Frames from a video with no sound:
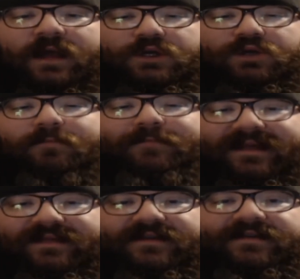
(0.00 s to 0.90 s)
to do
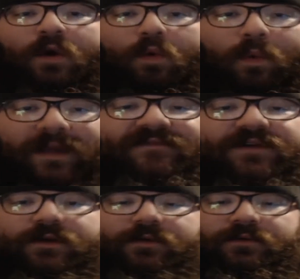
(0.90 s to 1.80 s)
business with
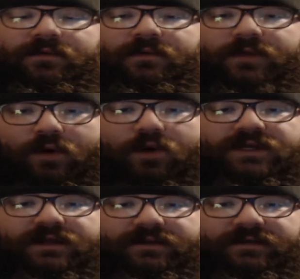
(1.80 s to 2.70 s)
you, the
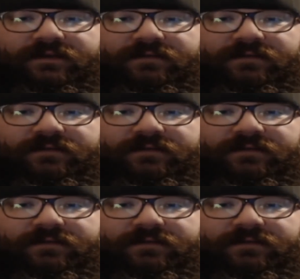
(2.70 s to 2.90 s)
audience.